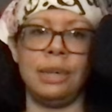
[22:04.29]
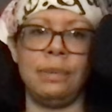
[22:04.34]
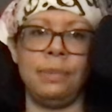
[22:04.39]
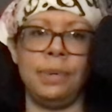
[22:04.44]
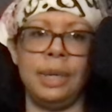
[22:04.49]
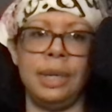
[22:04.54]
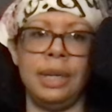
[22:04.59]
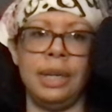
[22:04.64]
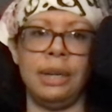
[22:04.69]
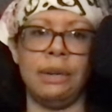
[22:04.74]

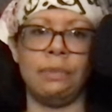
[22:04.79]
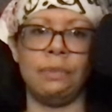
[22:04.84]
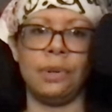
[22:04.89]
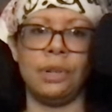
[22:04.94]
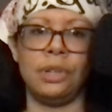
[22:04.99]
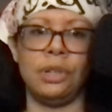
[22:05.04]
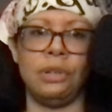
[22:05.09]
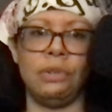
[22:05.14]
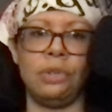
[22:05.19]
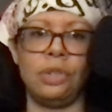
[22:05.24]
be
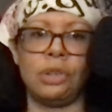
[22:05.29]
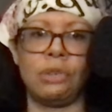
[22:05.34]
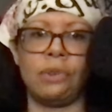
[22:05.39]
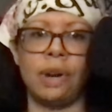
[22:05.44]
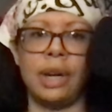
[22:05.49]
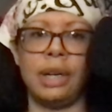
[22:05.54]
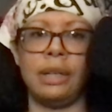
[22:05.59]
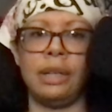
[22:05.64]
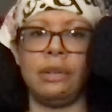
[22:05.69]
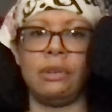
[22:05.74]
reduced
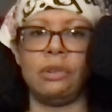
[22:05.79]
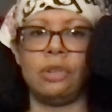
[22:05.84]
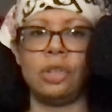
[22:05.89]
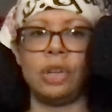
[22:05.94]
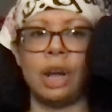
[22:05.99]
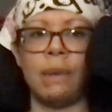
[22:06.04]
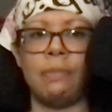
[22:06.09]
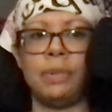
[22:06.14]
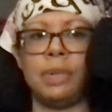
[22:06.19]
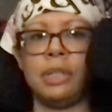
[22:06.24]
greatly or
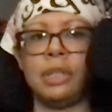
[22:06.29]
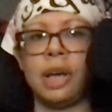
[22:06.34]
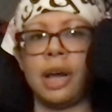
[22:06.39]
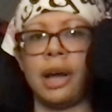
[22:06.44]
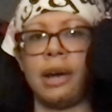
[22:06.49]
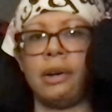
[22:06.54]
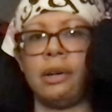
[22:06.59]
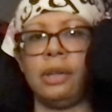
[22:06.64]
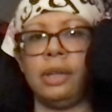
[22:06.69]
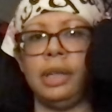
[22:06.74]
stopped
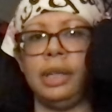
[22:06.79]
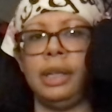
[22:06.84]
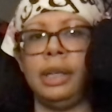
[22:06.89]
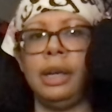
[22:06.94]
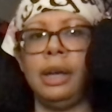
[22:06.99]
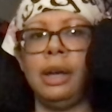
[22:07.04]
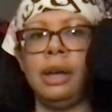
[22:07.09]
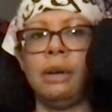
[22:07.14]
entirely